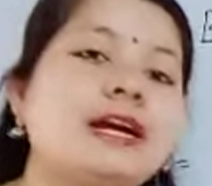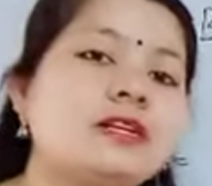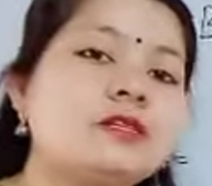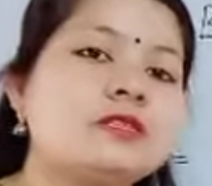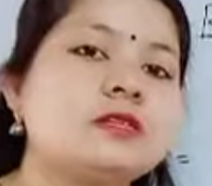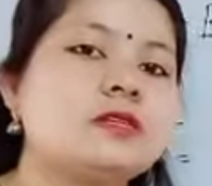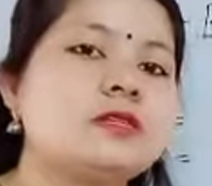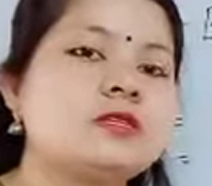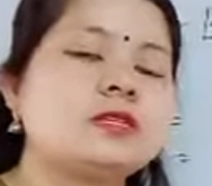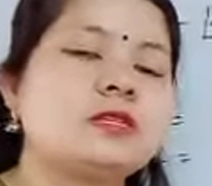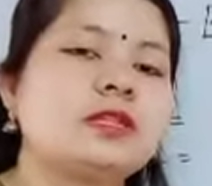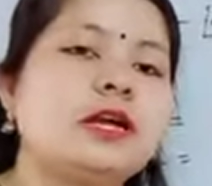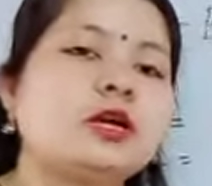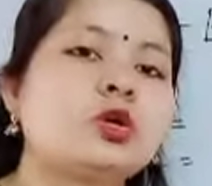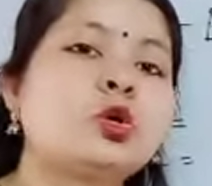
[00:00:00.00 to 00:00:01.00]
is the reason
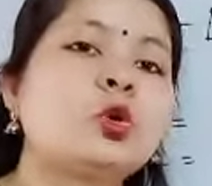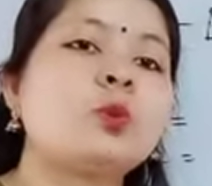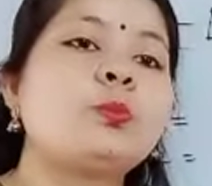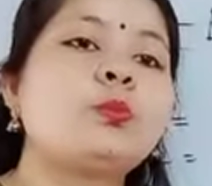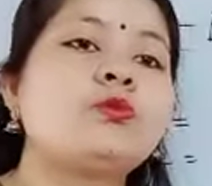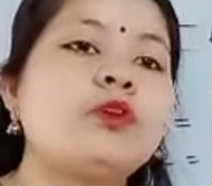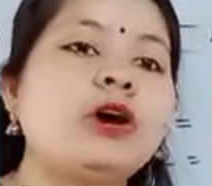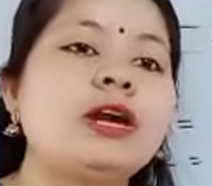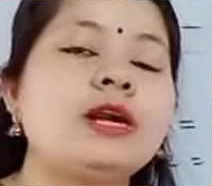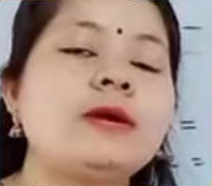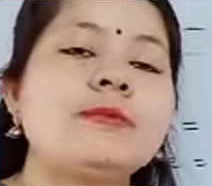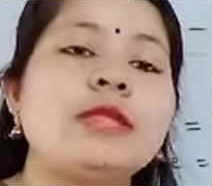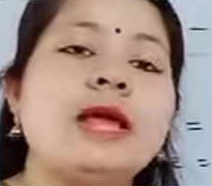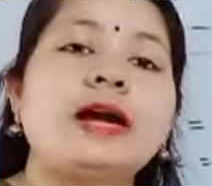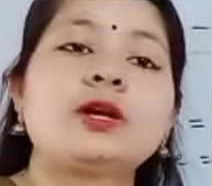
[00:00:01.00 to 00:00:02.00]
that group 1
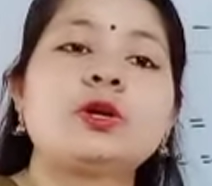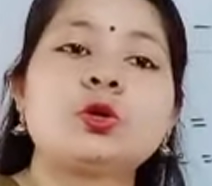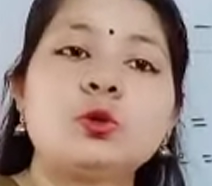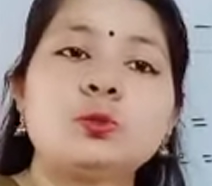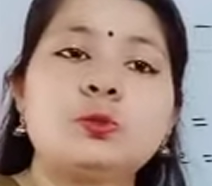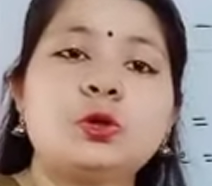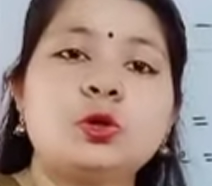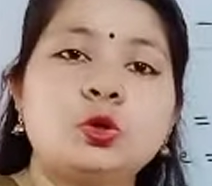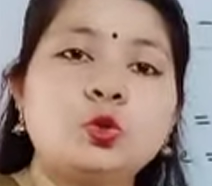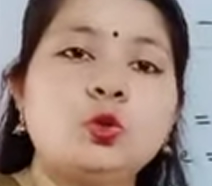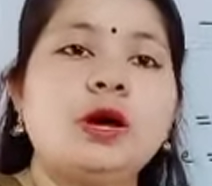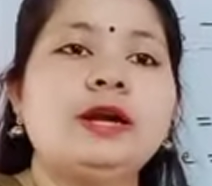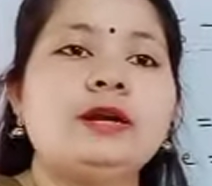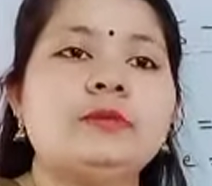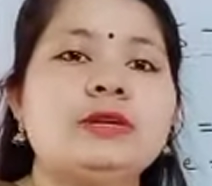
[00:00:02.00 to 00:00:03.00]
and group 2
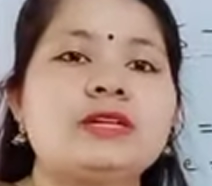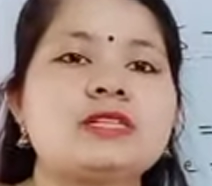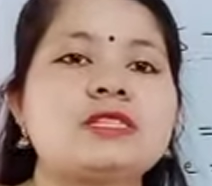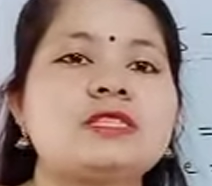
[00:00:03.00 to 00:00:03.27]
elements,